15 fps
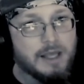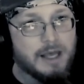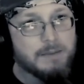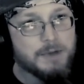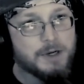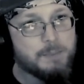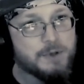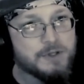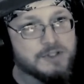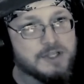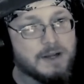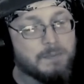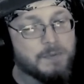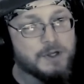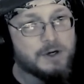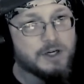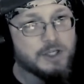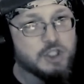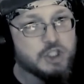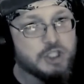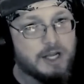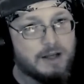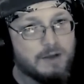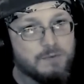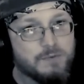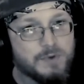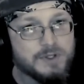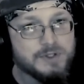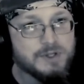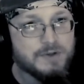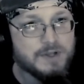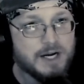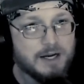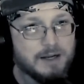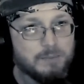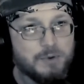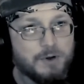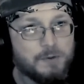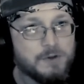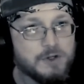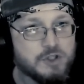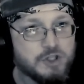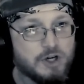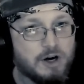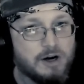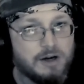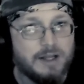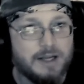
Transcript: I'm going to put something on a shelf so that I can put the jar.